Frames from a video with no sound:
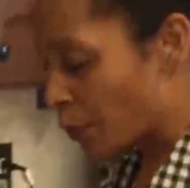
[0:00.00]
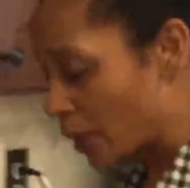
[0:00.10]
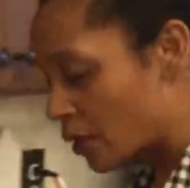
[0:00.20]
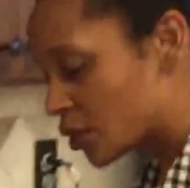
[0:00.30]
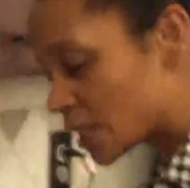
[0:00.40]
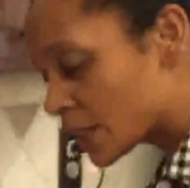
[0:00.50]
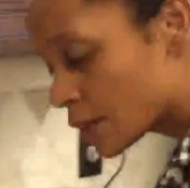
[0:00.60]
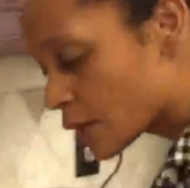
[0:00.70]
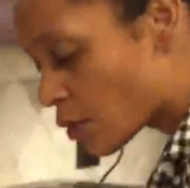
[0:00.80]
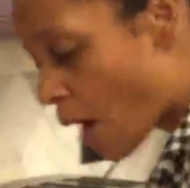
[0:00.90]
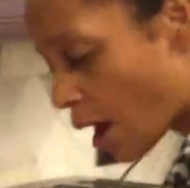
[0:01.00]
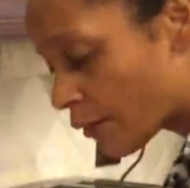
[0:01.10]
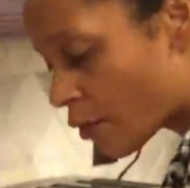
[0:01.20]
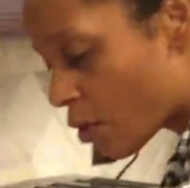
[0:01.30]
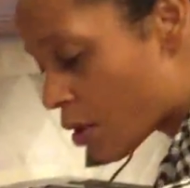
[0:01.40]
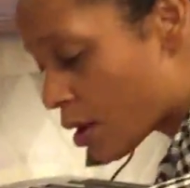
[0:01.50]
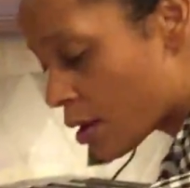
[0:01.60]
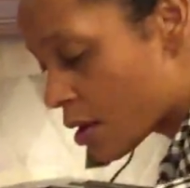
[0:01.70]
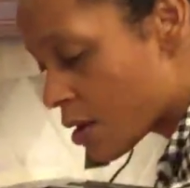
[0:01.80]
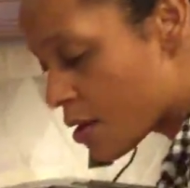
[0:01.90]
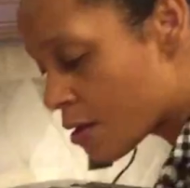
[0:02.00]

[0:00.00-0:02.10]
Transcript: sprinkle just a little olive oil